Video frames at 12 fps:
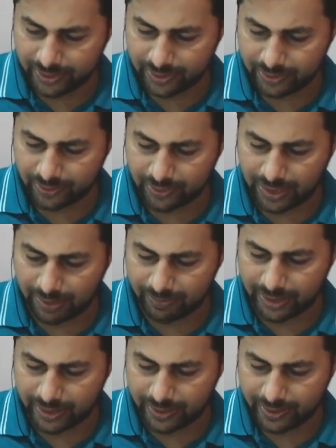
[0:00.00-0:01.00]
So
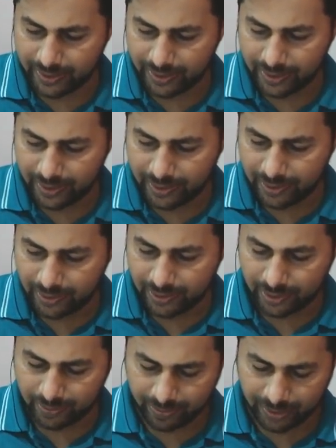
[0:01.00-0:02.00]
lambda
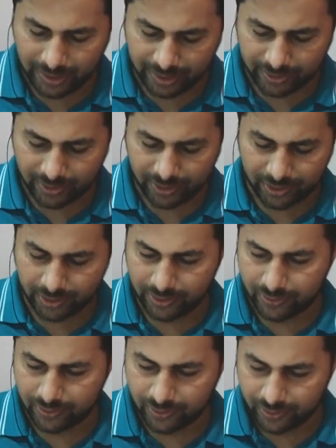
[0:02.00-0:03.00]
of electron
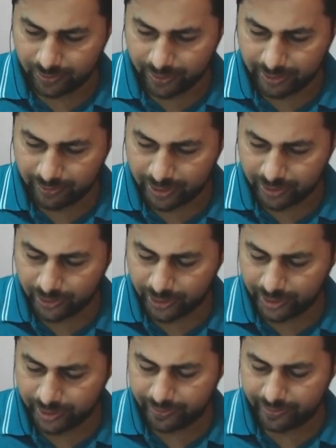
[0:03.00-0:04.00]
would be equal to
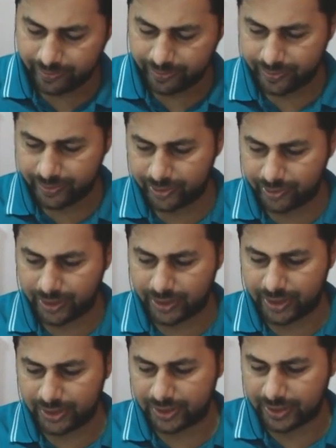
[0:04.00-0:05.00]
what? So it
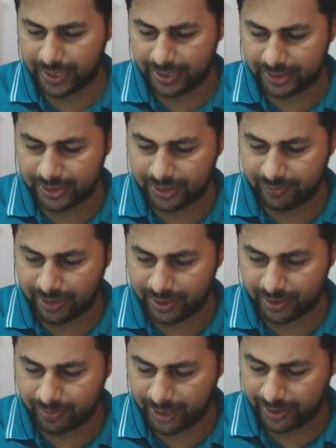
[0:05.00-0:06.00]
is h
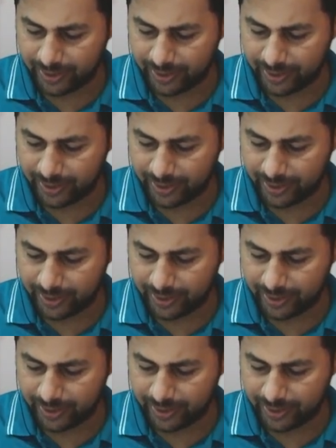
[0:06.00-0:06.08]
divided by